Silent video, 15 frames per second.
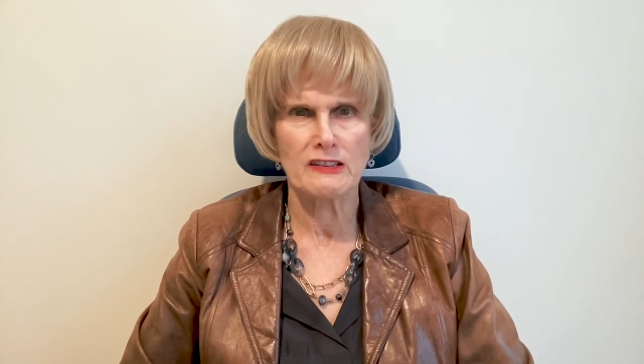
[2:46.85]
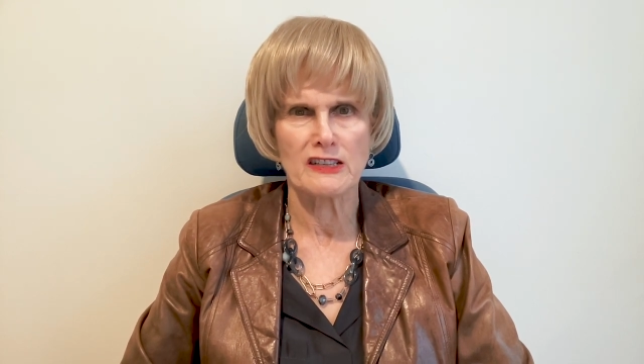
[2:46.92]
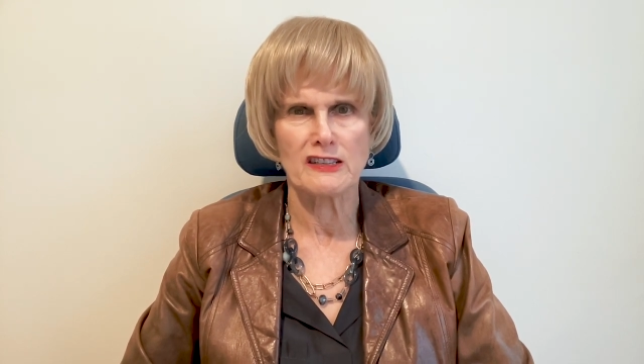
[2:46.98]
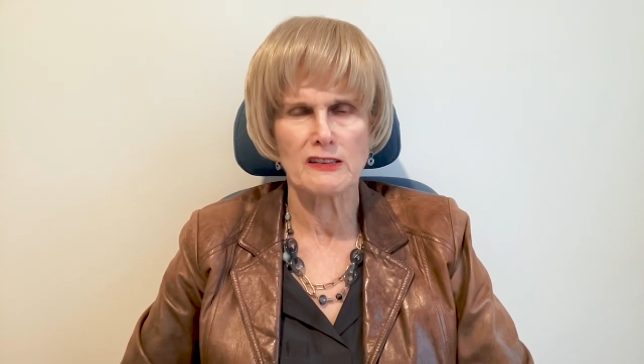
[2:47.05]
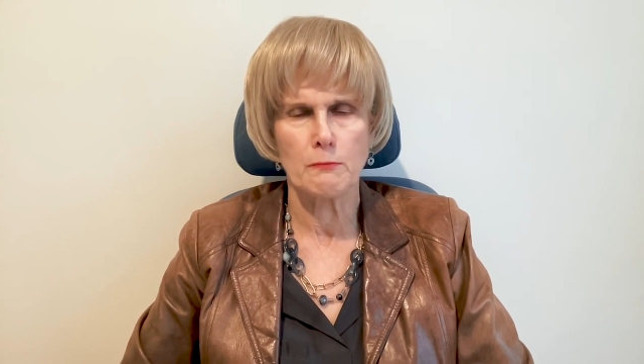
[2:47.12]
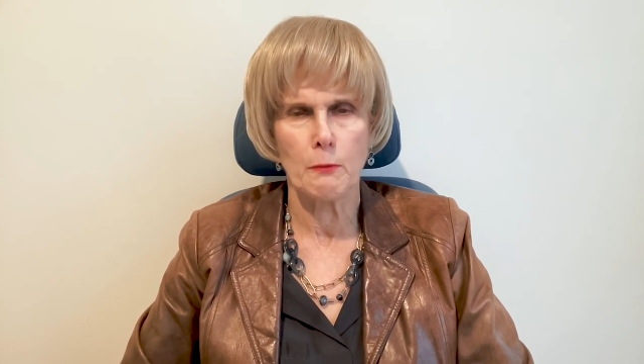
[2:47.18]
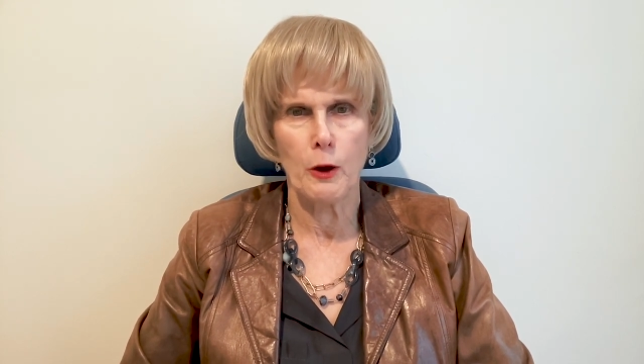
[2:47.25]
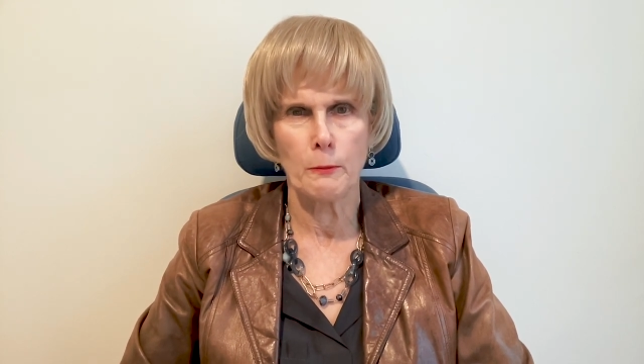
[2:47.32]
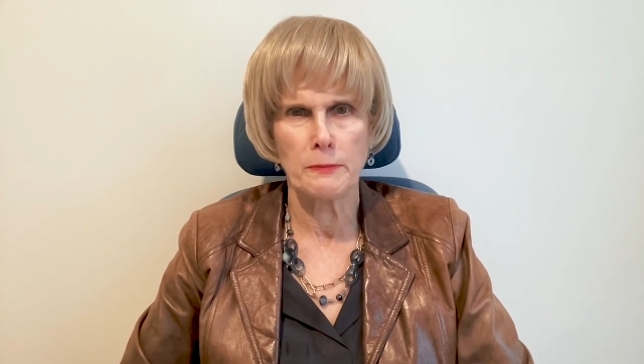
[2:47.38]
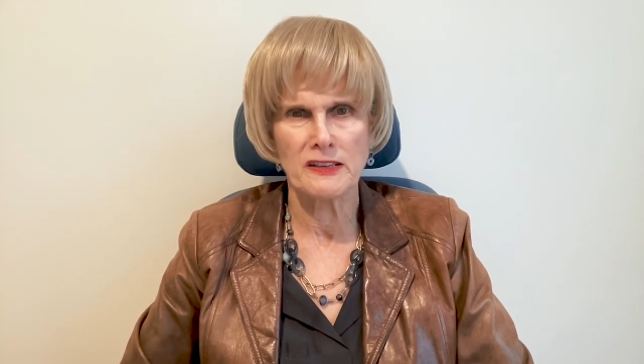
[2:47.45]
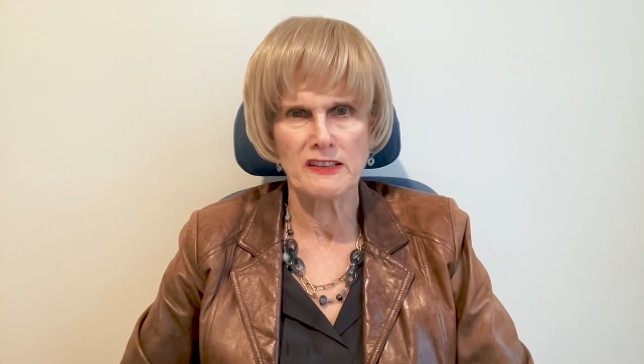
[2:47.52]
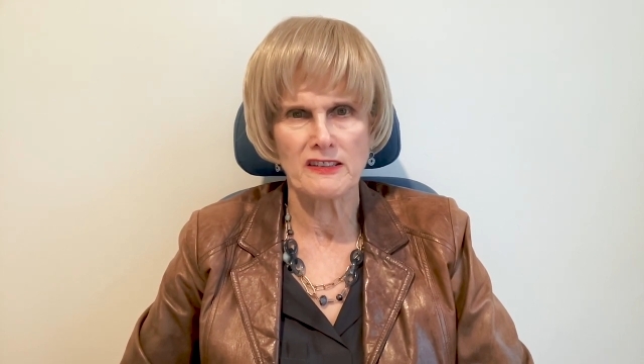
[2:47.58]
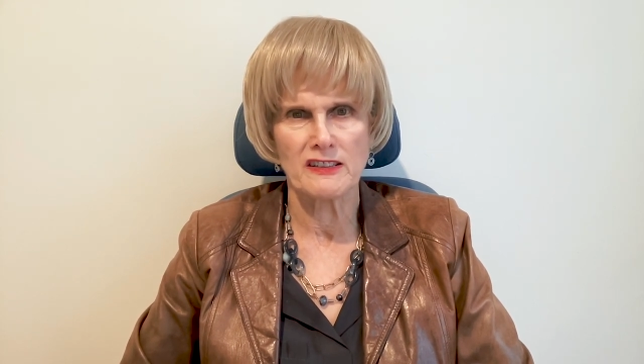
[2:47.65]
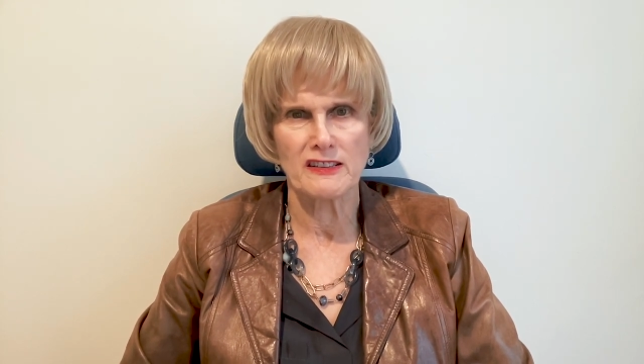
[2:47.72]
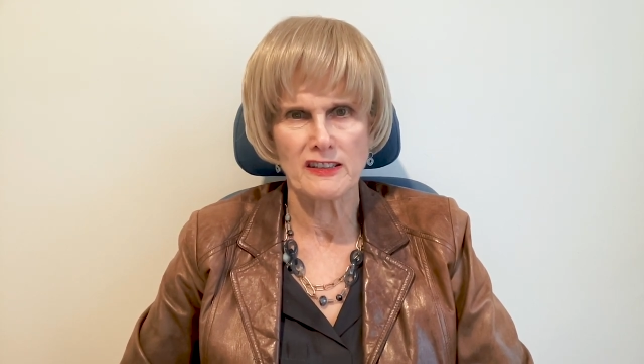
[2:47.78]
the small
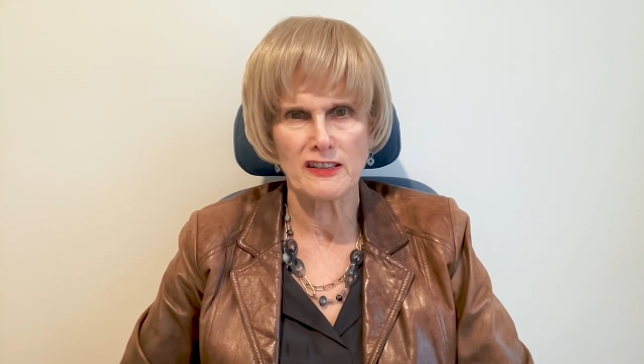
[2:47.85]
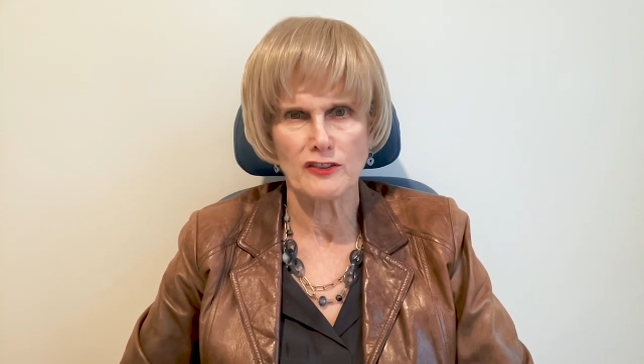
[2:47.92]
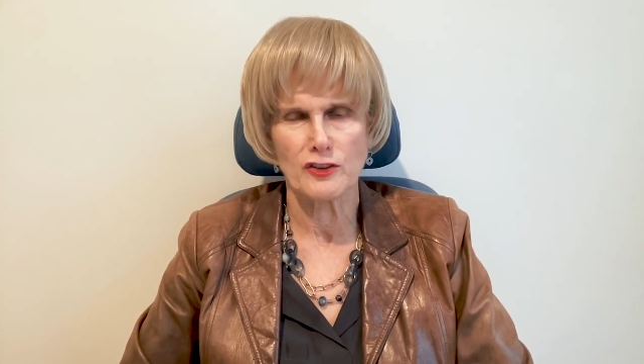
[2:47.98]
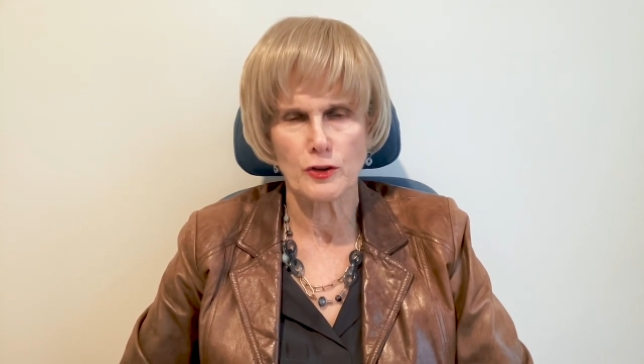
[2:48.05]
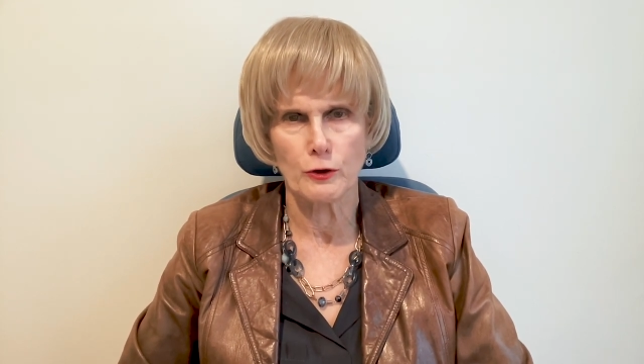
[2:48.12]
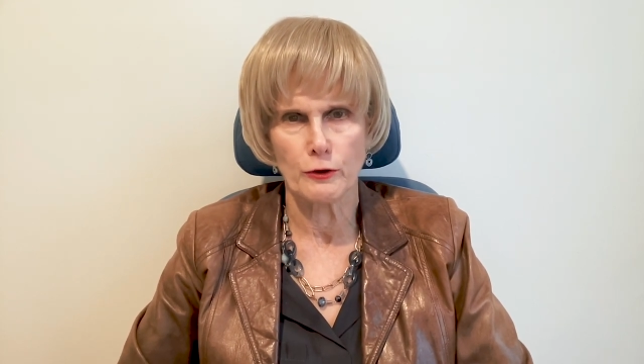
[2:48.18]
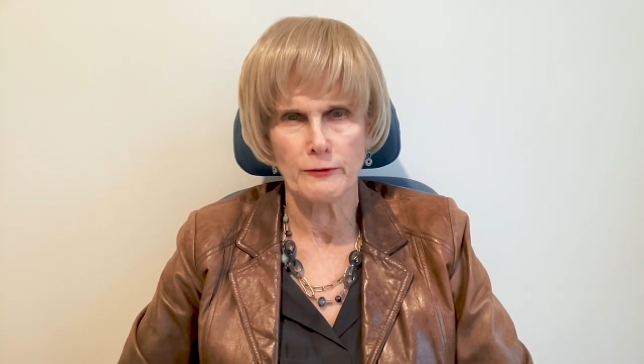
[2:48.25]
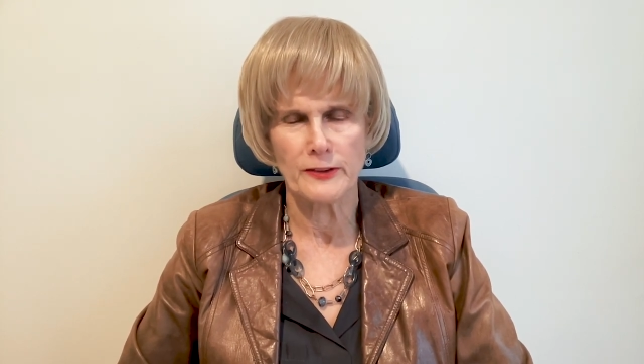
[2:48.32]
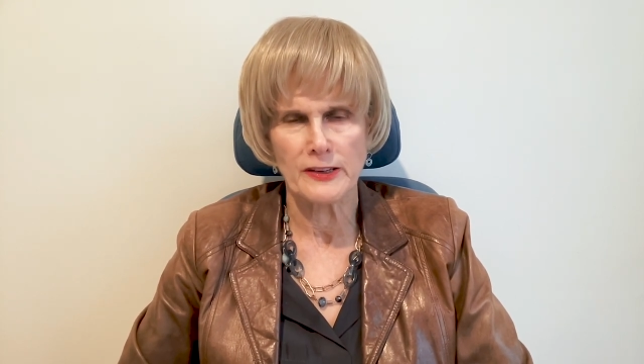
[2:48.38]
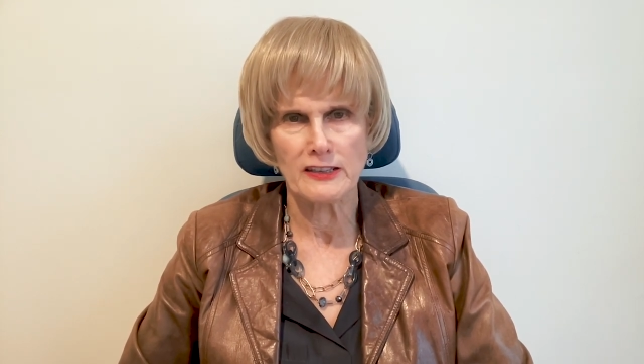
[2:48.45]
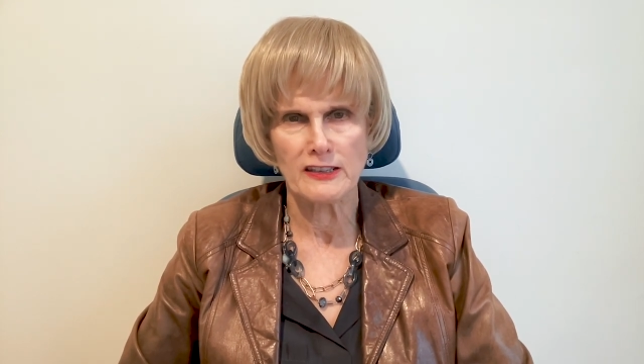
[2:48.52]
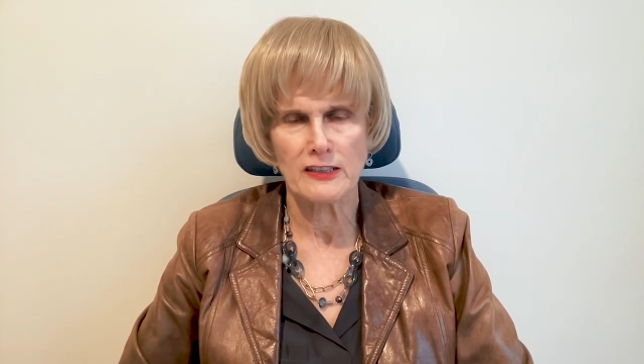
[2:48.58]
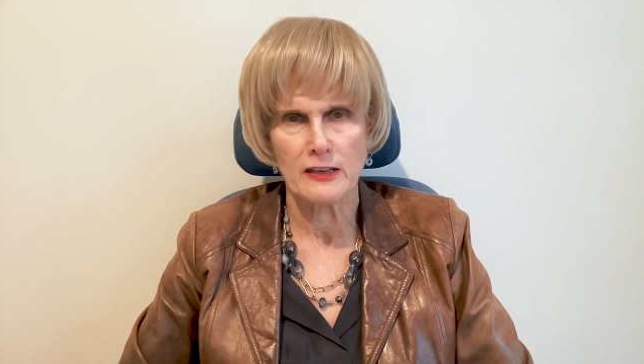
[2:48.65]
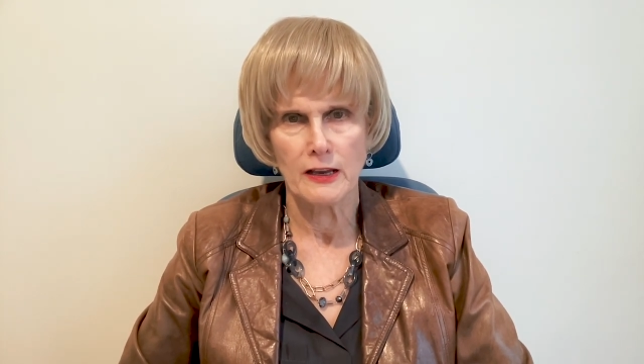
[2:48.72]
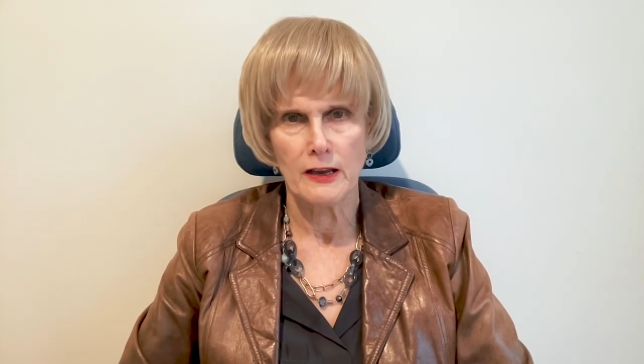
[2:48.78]
businesses
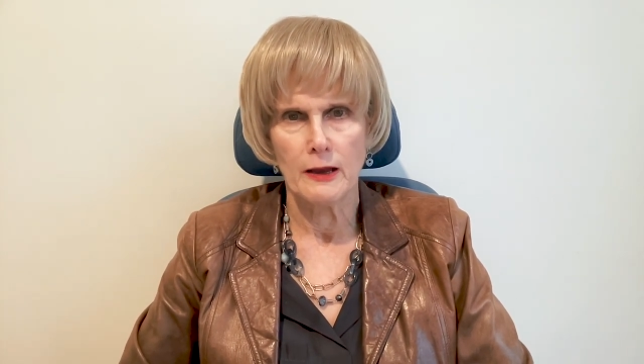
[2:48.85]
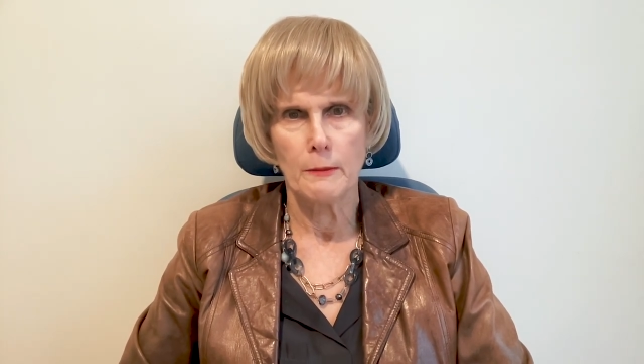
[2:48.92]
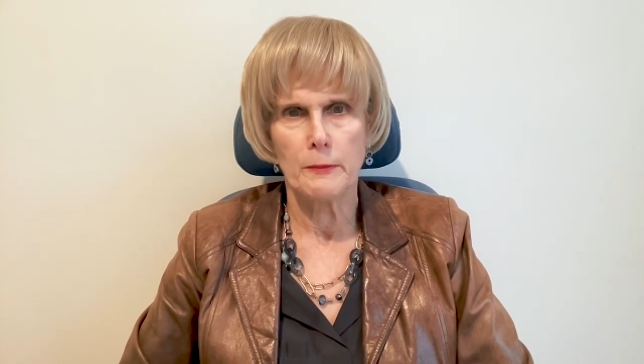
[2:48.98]
service,